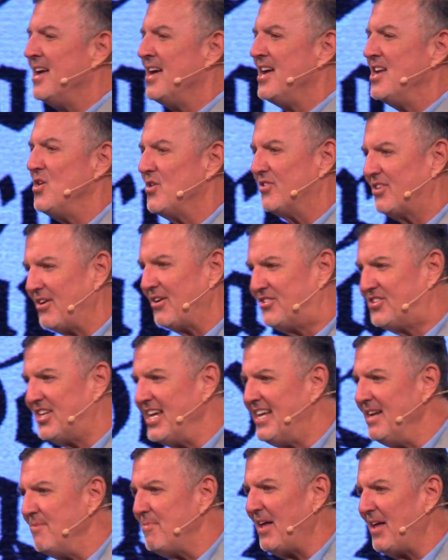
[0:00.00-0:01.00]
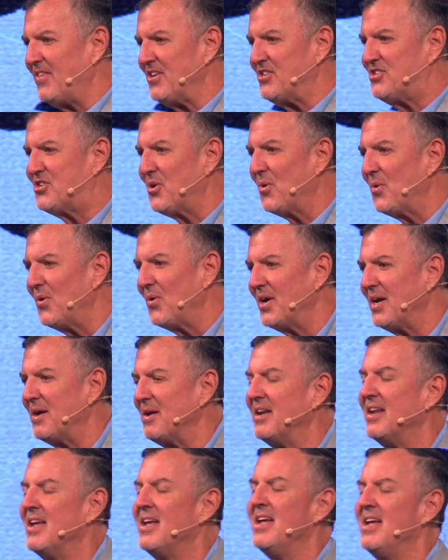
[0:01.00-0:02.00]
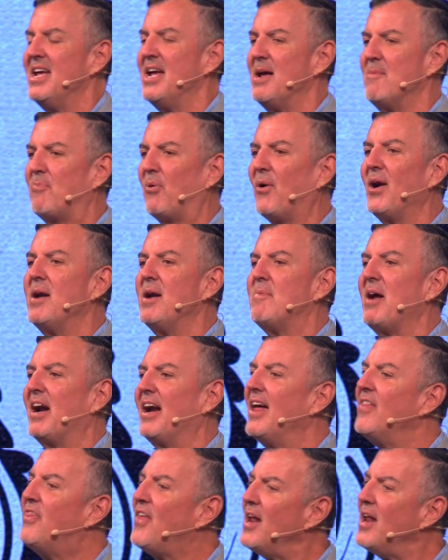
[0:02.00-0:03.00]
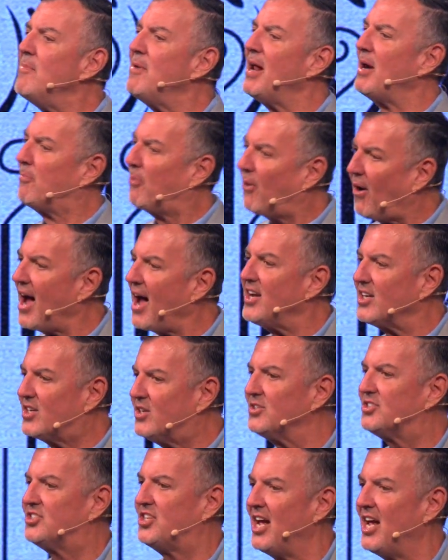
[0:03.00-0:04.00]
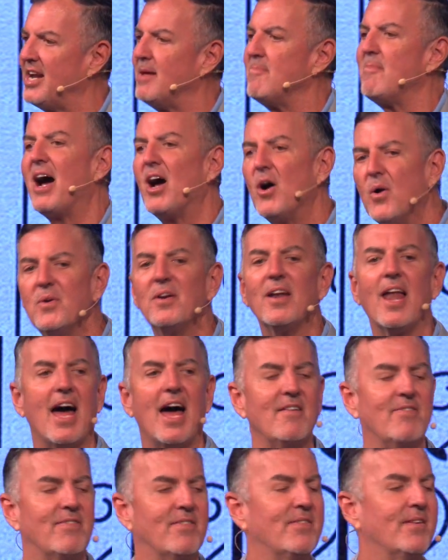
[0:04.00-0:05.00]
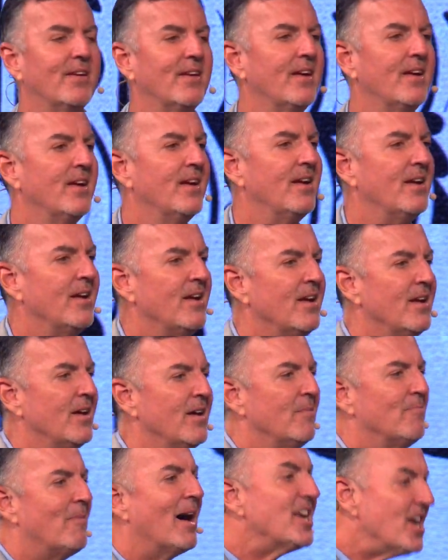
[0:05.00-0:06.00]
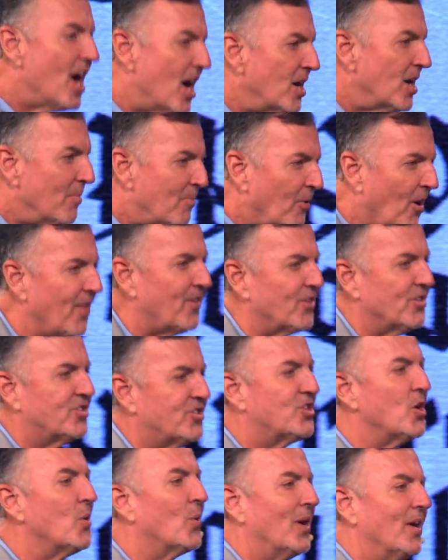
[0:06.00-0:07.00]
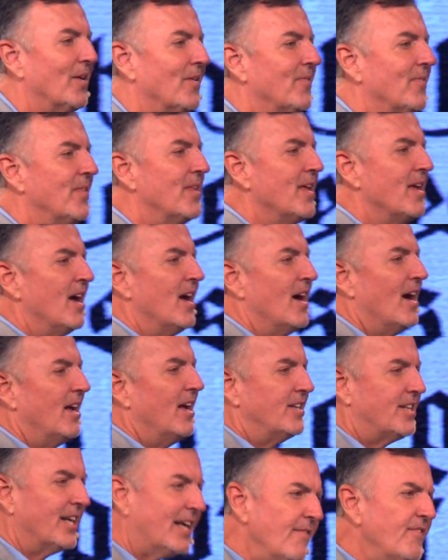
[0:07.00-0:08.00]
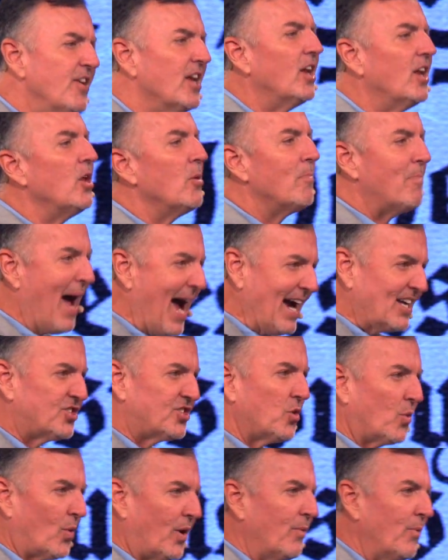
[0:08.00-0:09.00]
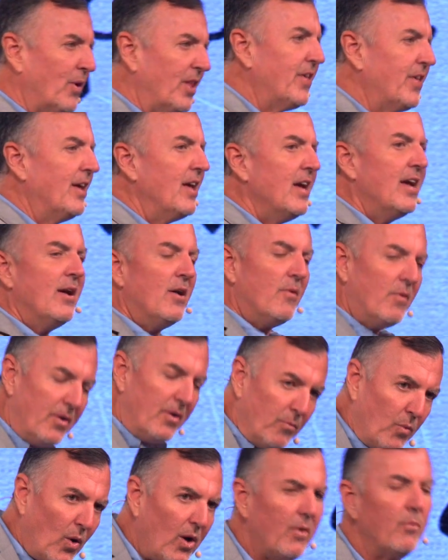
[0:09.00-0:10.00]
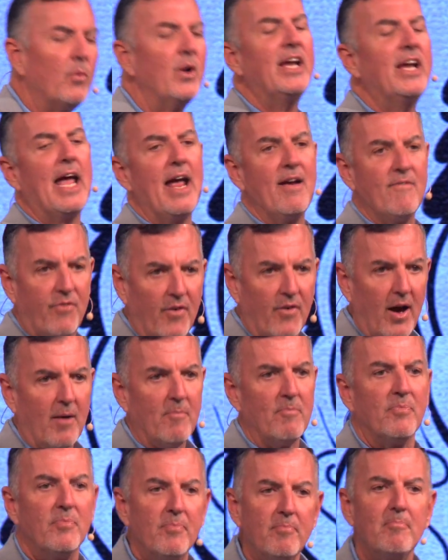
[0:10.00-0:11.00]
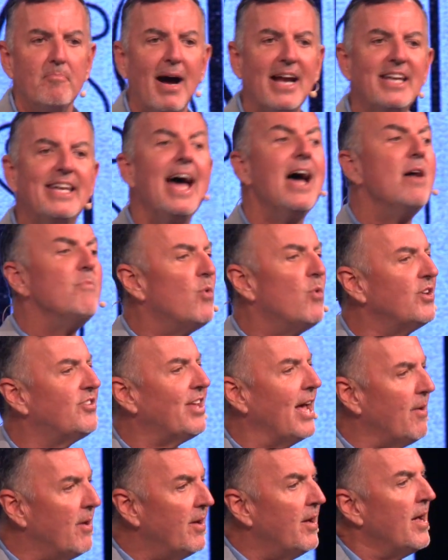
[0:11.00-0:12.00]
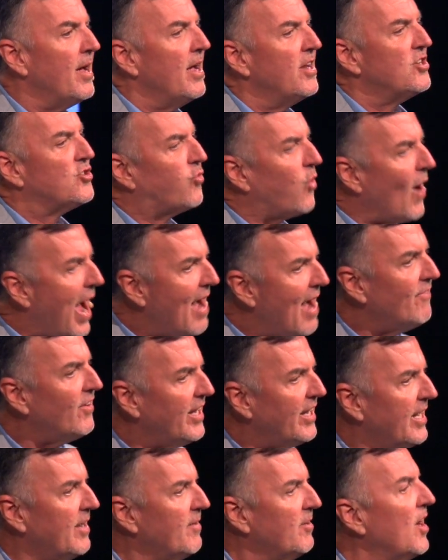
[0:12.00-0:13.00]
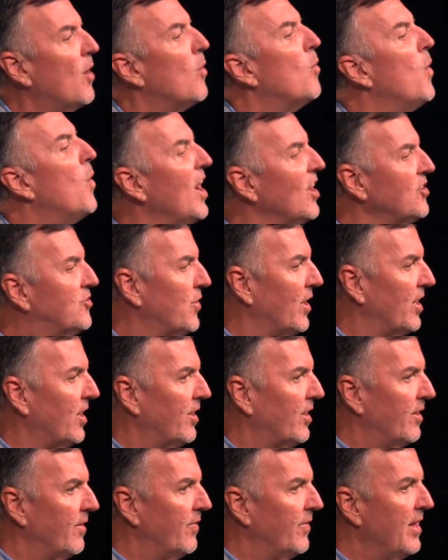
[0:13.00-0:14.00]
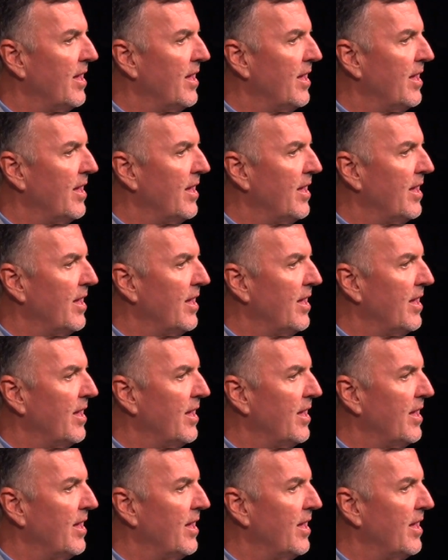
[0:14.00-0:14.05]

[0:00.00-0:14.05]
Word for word: You know, as I was thinking about this story and, and praying about it, I thought about a prodigal son in my own life. My younger brother, Stuart. To give you a little backstory with where we came from, my dad was a traveling well driller.